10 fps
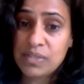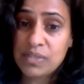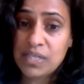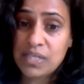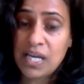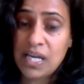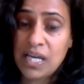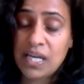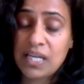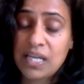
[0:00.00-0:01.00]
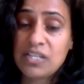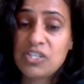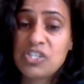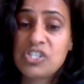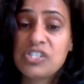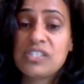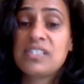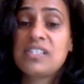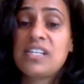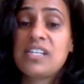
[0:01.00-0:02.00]
I had just had my fourth
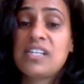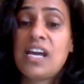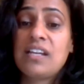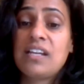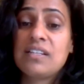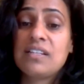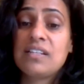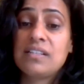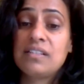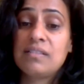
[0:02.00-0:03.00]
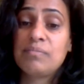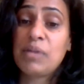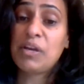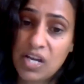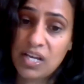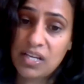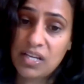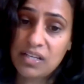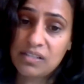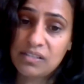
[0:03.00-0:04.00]
child. I wasn't sleeping very
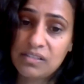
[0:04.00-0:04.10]
much.